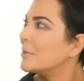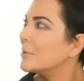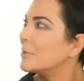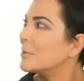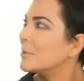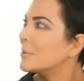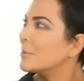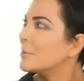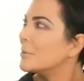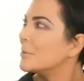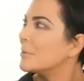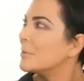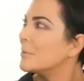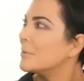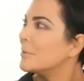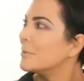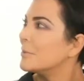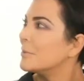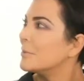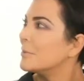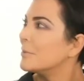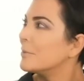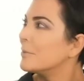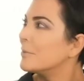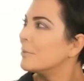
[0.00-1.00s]

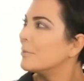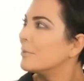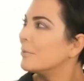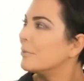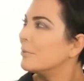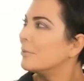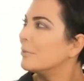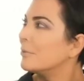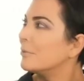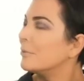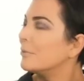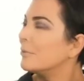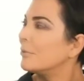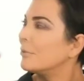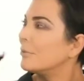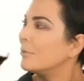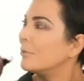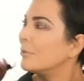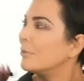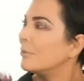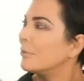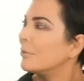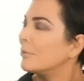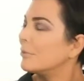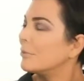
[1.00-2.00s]

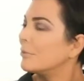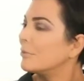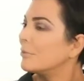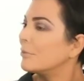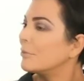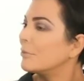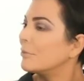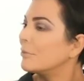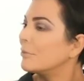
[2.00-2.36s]
(not speaking)